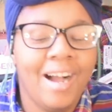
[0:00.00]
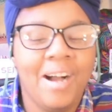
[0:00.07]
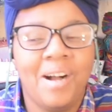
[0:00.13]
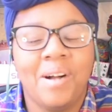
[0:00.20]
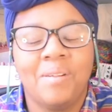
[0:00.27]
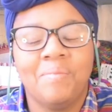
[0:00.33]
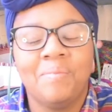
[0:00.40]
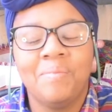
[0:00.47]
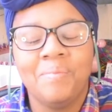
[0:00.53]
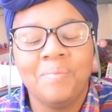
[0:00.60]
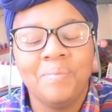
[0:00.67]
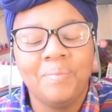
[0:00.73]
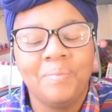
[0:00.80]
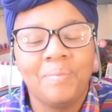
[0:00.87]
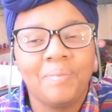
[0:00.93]
um,
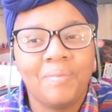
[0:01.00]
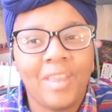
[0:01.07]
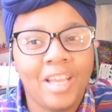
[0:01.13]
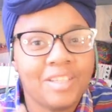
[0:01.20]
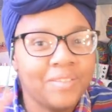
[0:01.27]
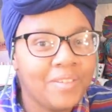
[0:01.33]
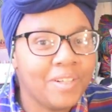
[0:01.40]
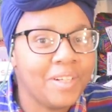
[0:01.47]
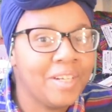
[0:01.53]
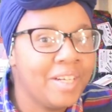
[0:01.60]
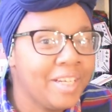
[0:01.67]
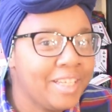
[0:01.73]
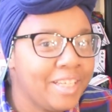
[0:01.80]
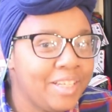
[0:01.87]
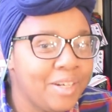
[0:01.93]
thanks for
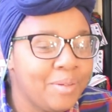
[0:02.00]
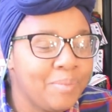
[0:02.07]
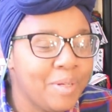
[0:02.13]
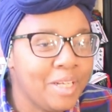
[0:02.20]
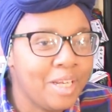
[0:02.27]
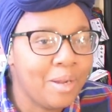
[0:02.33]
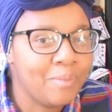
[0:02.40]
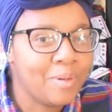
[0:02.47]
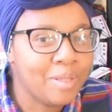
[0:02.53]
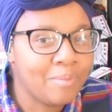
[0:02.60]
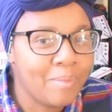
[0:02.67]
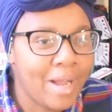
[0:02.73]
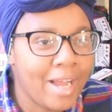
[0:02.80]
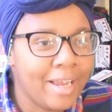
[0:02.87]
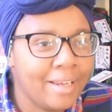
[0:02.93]
you know putting up with
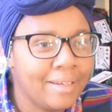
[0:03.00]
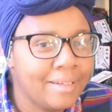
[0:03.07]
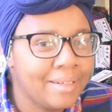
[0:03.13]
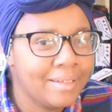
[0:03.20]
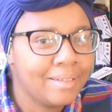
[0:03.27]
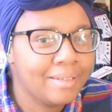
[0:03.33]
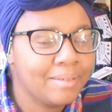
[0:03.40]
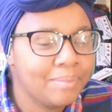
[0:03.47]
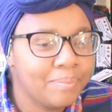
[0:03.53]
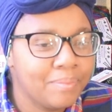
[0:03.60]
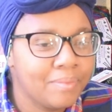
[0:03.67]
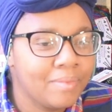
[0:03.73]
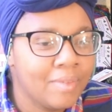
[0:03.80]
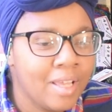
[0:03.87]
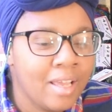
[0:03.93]
my
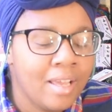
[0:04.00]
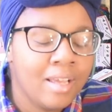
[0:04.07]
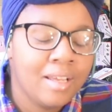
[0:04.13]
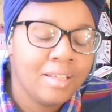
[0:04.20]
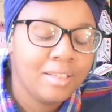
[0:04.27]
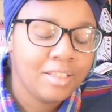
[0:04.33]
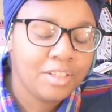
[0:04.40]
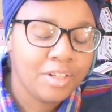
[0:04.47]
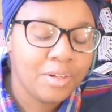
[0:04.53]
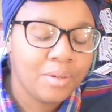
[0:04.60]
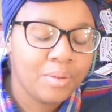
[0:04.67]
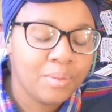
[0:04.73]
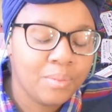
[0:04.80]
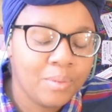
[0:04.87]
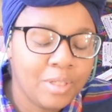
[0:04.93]
you
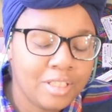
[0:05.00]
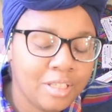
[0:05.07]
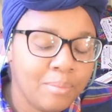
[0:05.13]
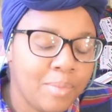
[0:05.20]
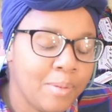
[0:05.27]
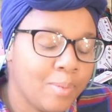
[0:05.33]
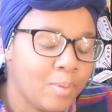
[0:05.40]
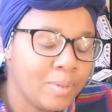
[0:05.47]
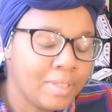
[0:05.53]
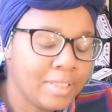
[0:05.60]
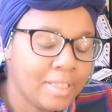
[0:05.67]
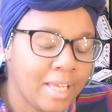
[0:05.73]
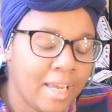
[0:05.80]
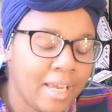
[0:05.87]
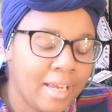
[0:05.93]
know, what some people would
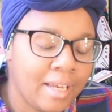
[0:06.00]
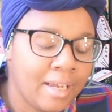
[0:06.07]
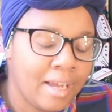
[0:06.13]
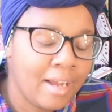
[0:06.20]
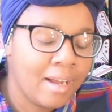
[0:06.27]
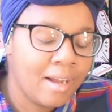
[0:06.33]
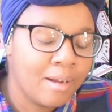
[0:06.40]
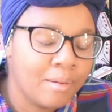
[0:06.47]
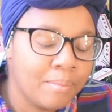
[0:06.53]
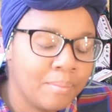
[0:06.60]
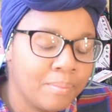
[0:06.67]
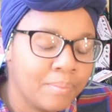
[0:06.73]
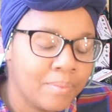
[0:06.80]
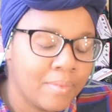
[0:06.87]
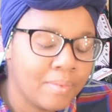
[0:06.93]
say um,
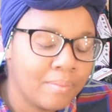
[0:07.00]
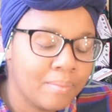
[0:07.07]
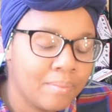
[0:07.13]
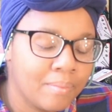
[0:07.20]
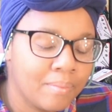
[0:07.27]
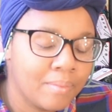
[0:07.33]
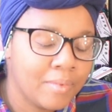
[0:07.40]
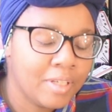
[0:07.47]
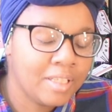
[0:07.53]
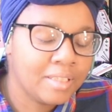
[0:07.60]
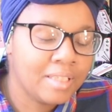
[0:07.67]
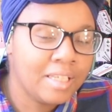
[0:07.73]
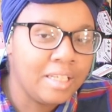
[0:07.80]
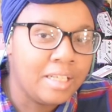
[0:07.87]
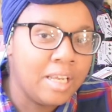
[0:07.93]
is
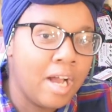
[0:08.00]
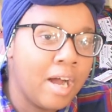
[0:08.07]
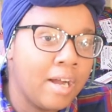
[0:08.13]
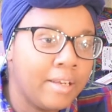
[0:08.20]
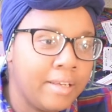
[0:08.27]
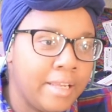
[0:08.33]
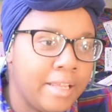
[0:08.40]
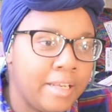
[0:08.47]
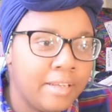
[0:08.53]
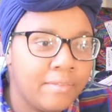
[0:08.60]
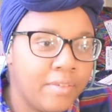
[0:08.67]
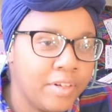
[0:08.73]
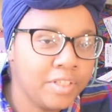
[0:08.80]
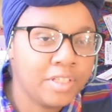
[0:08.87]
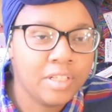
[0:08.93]
the non-knitting
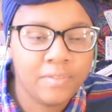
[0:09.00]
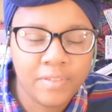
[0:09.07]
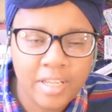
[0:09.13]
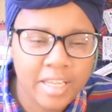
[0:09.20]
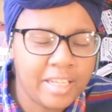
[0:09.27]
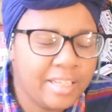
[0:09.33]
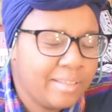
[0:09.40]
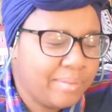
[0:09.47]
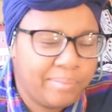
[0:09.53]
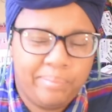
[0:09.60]
version of knitting.